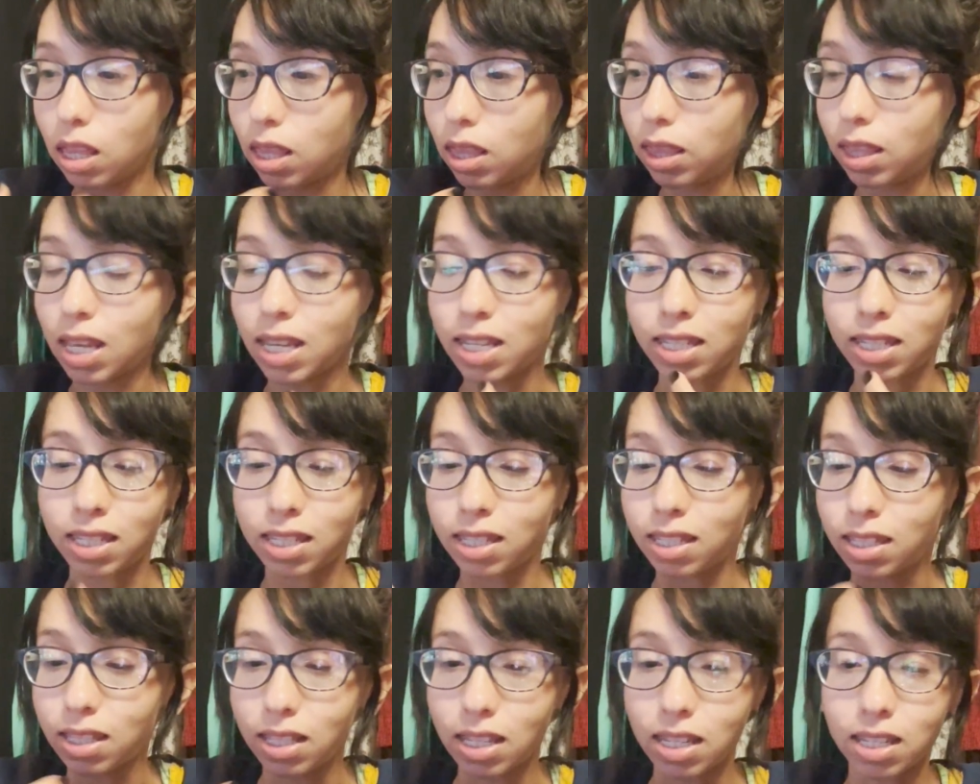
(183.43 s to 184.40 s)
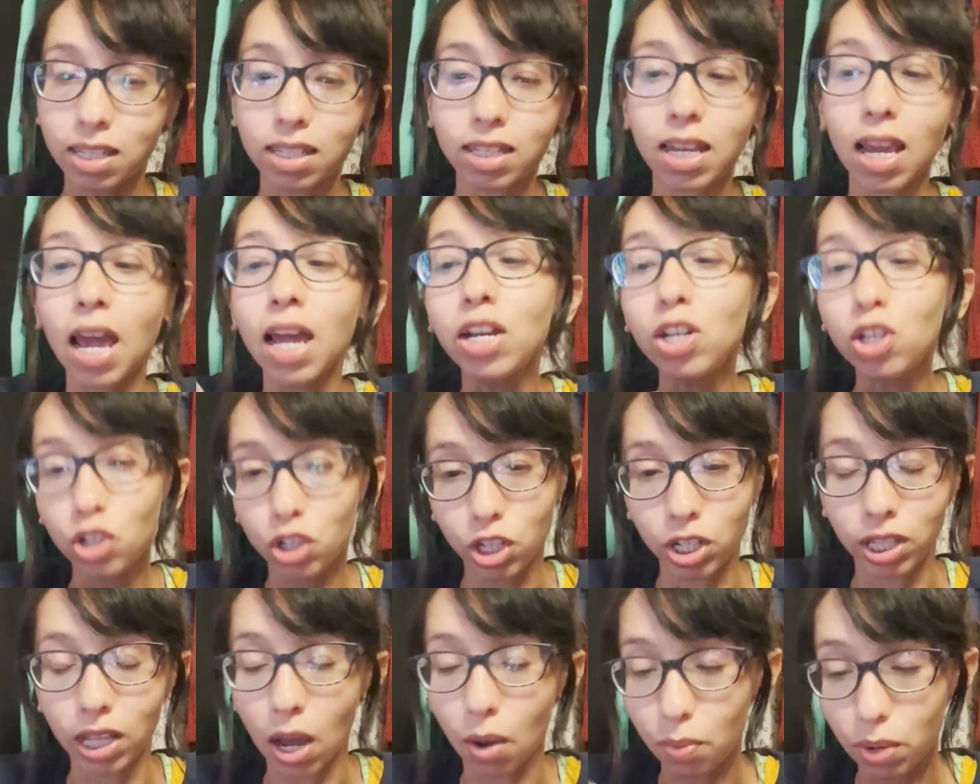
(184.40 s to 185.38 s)
this this
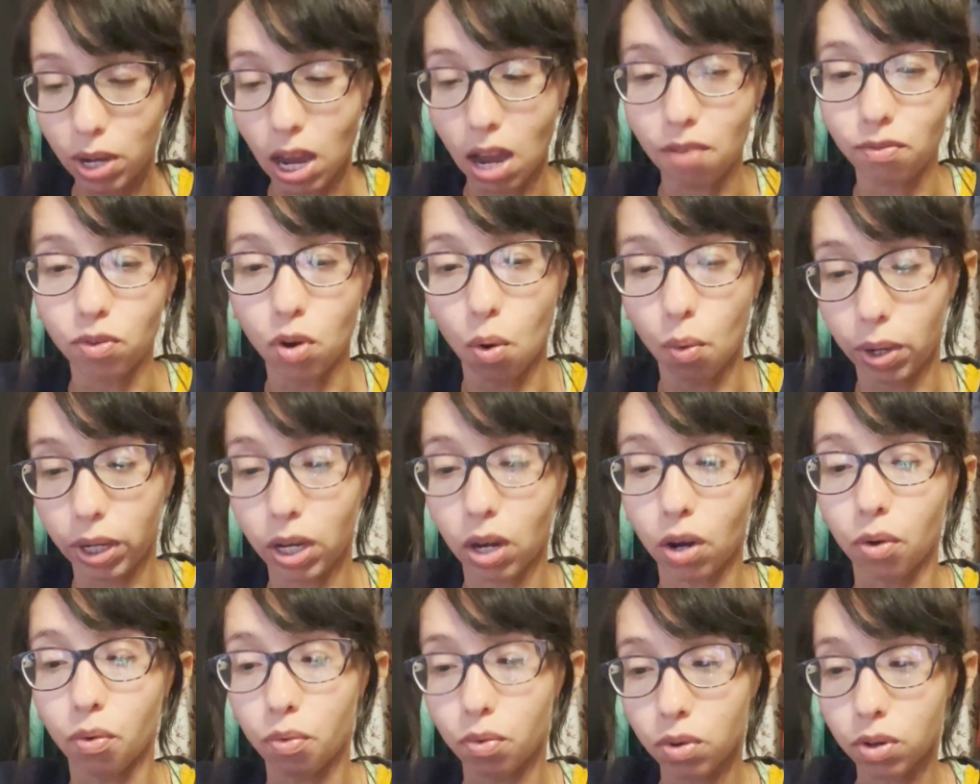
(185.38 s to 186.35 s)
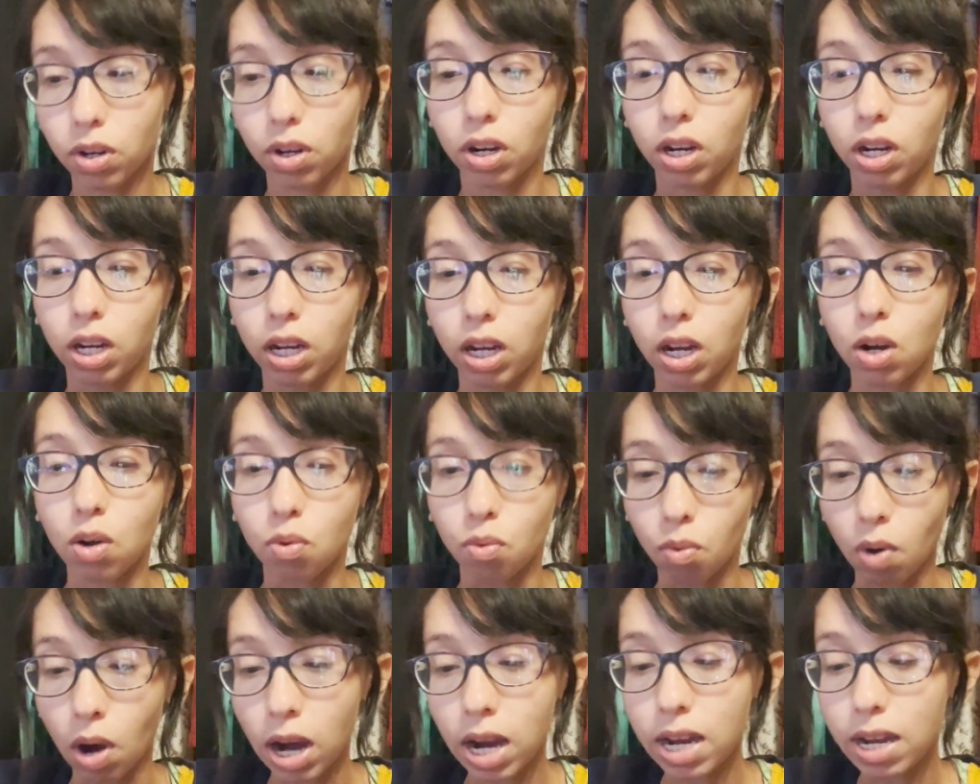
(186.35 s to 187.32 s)
tension that we have going on,
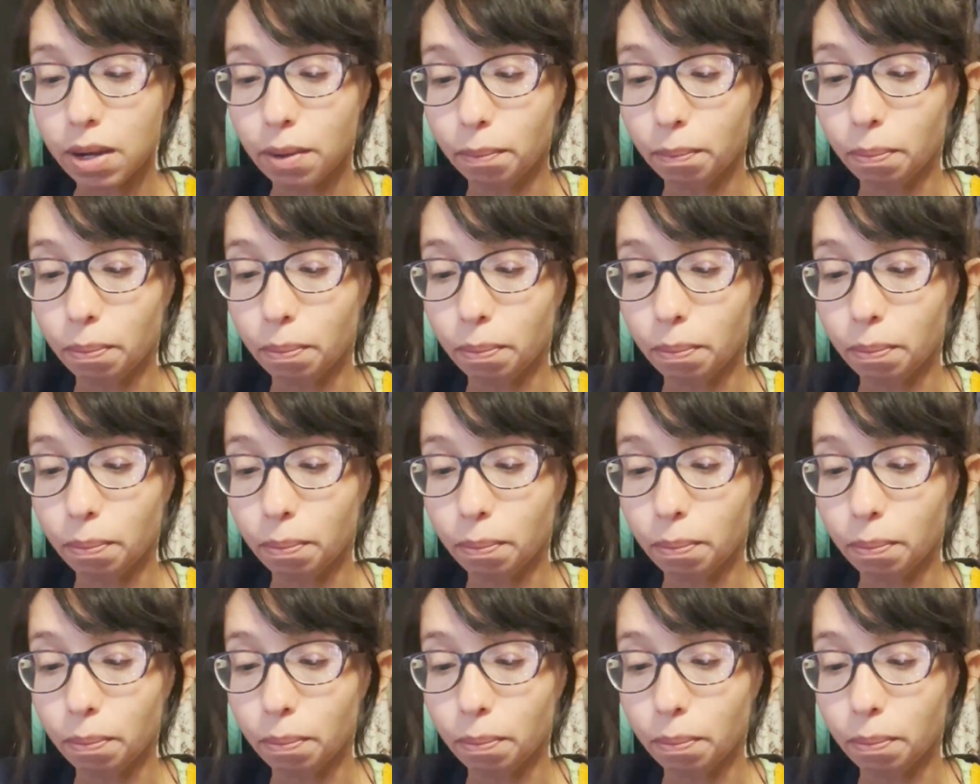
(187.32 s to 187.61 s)
right?